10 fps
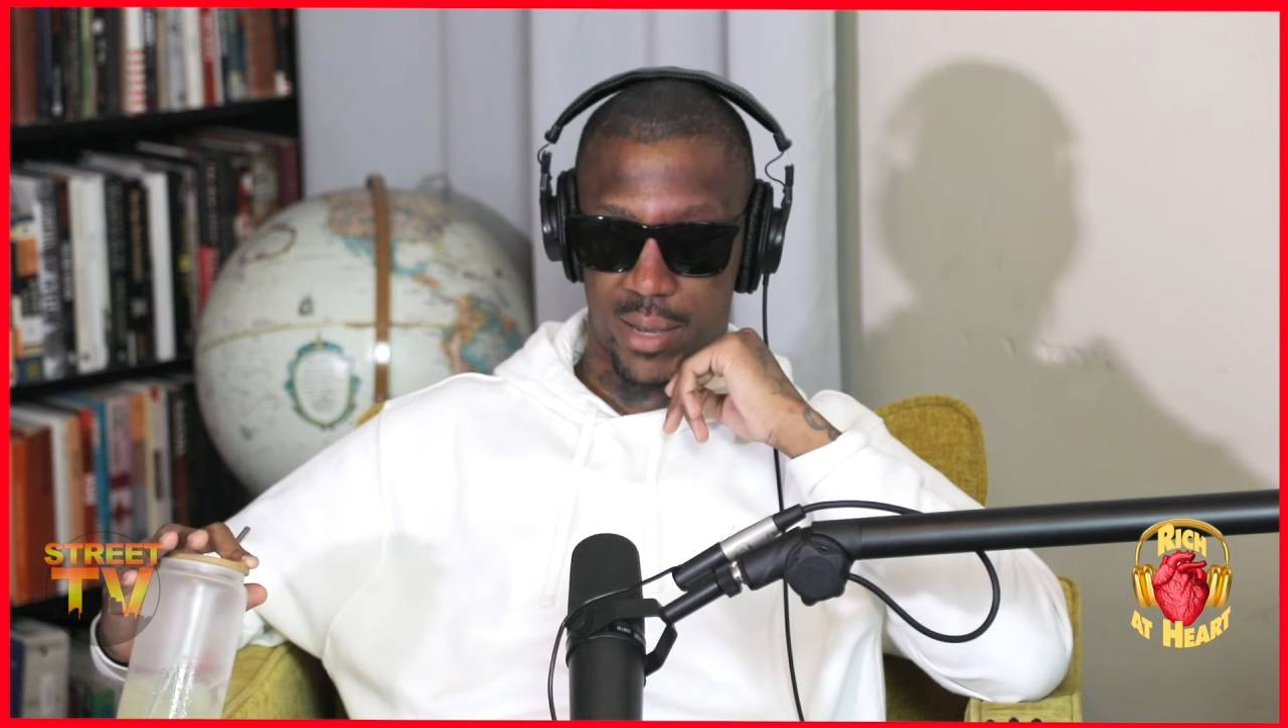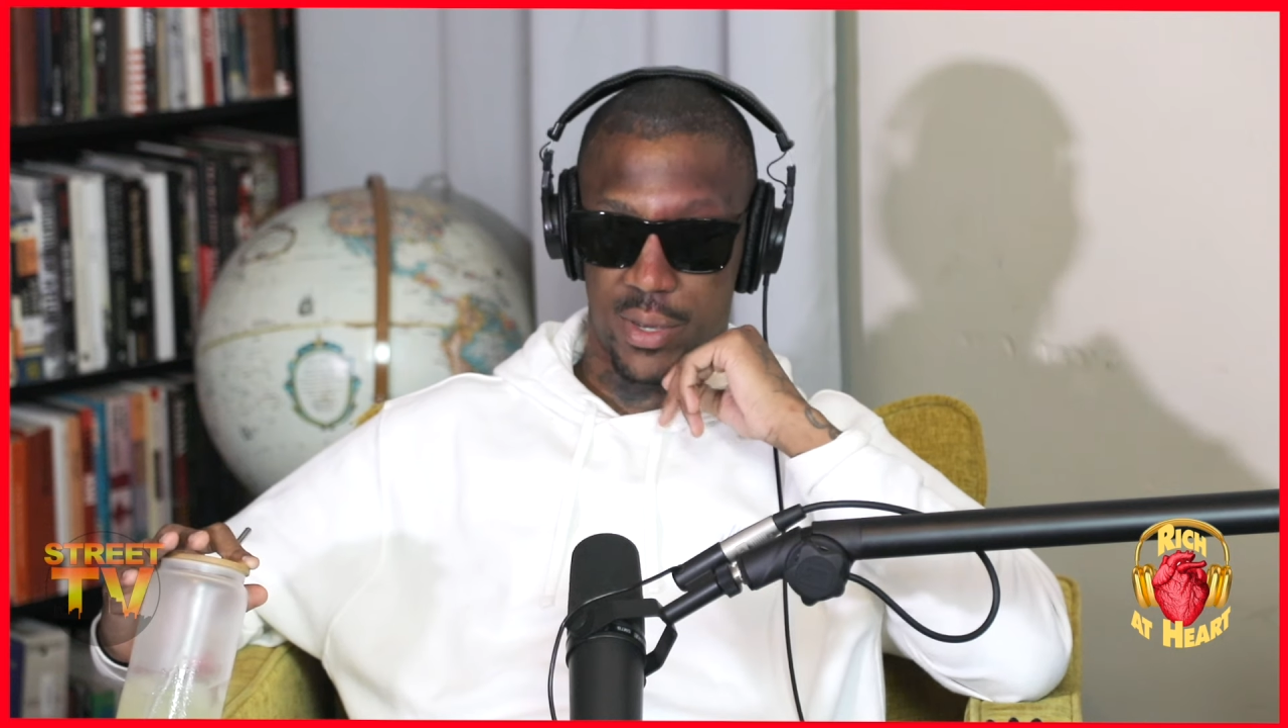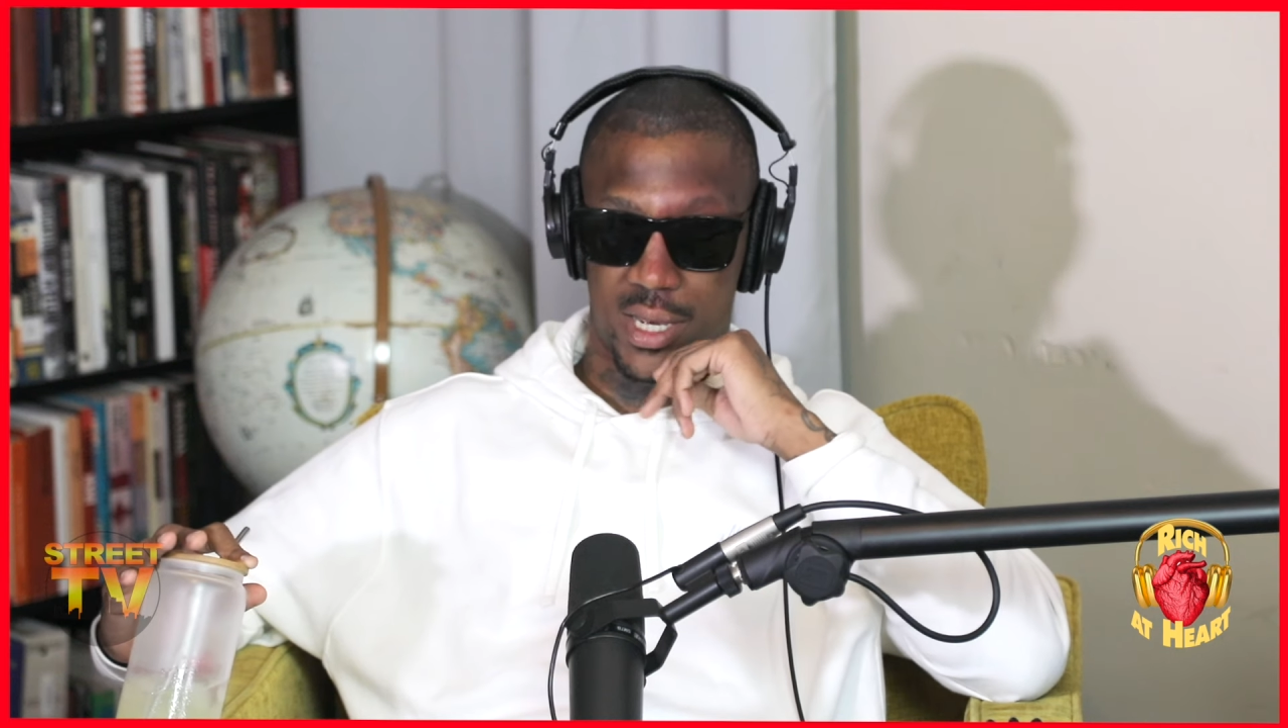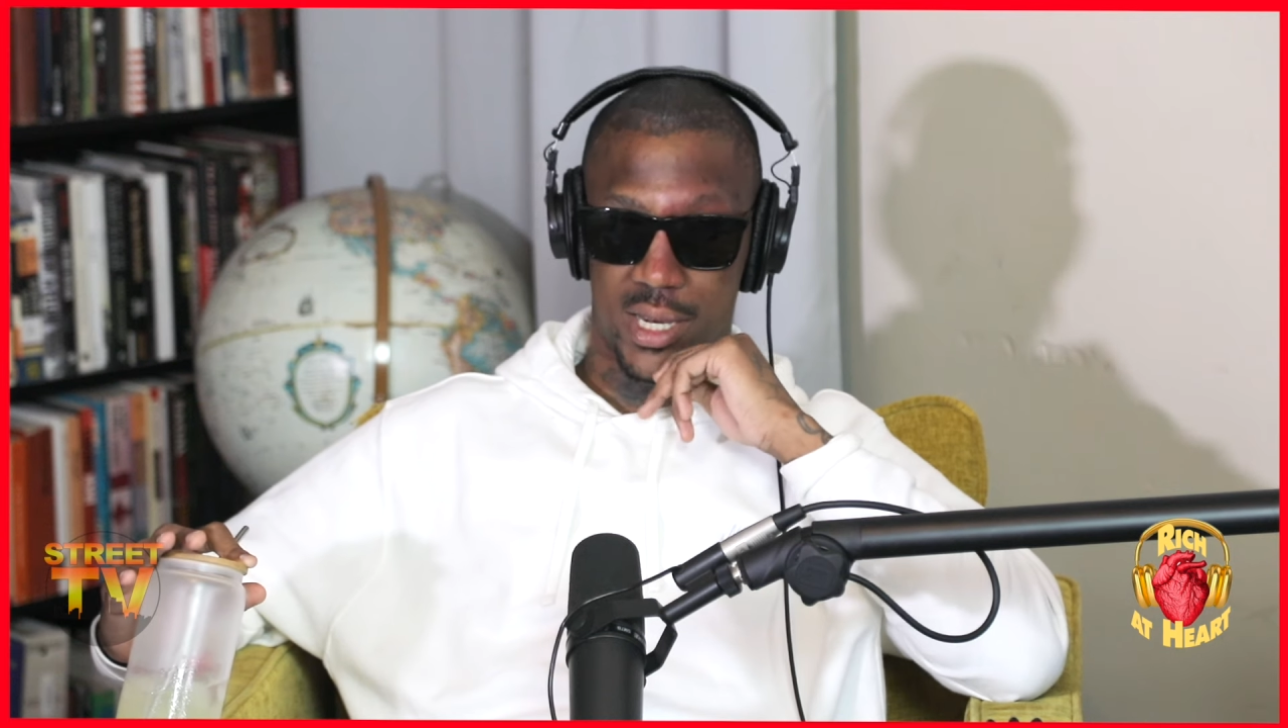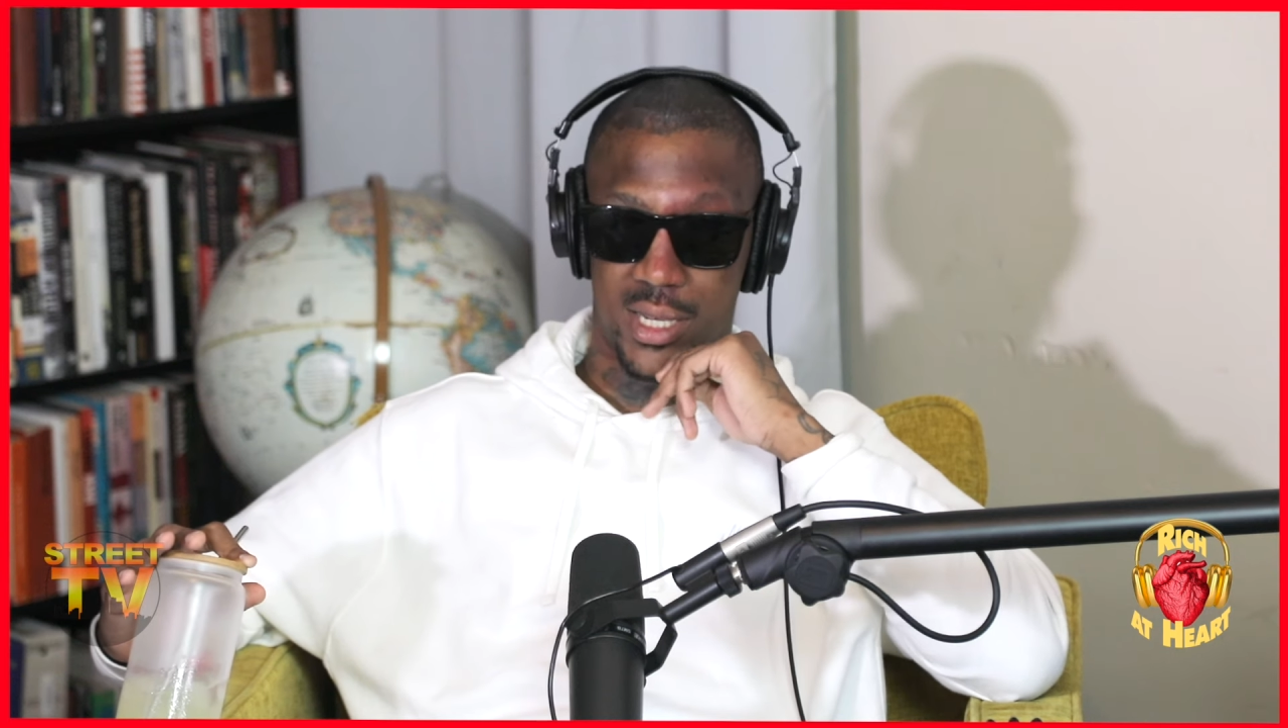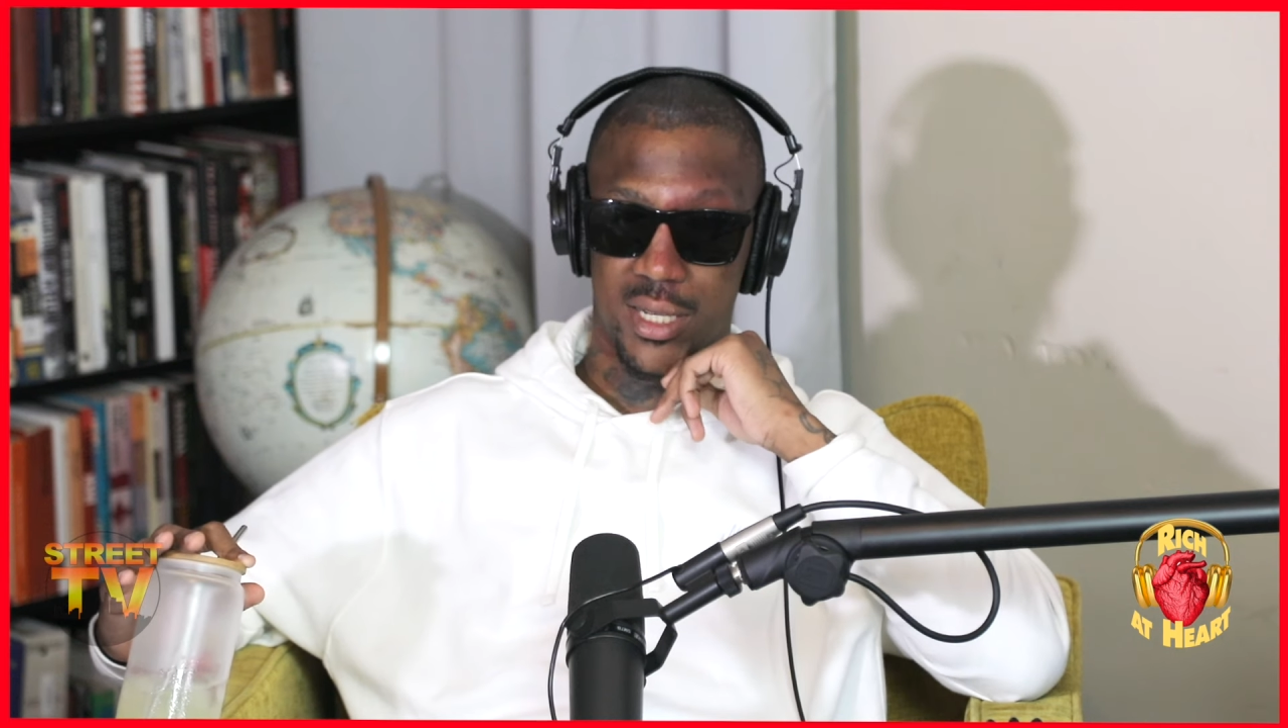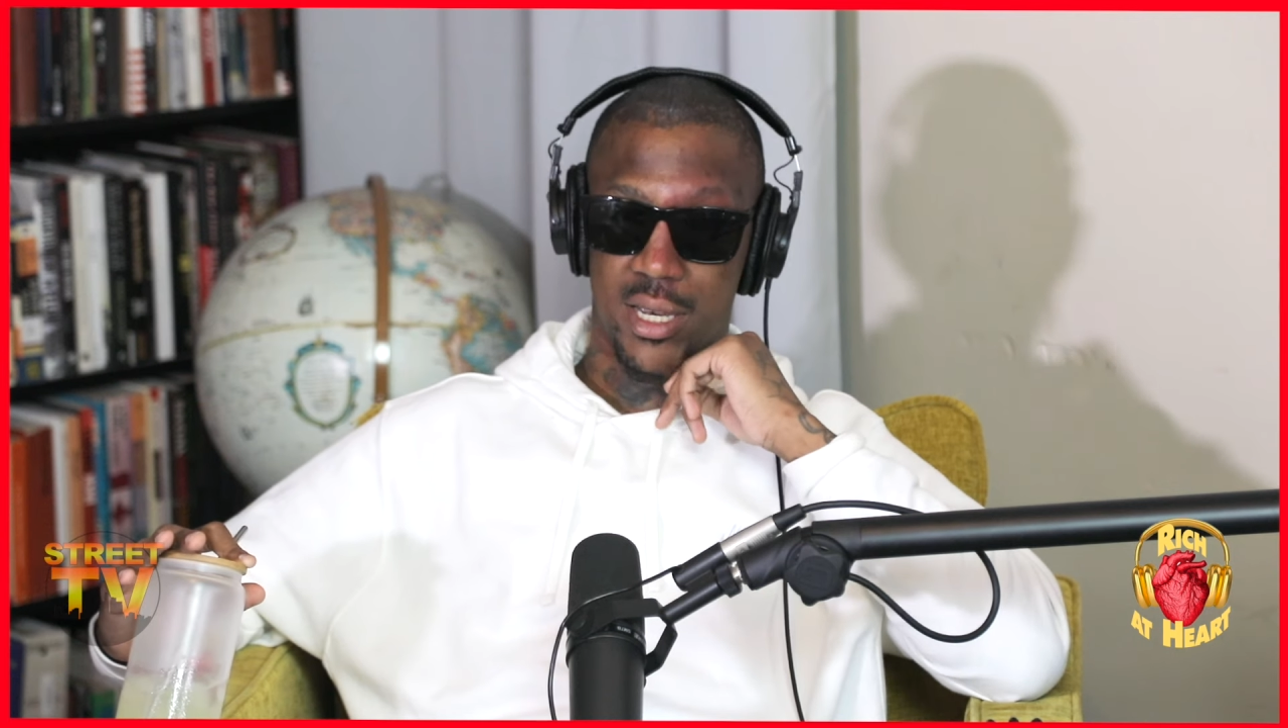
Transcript: Because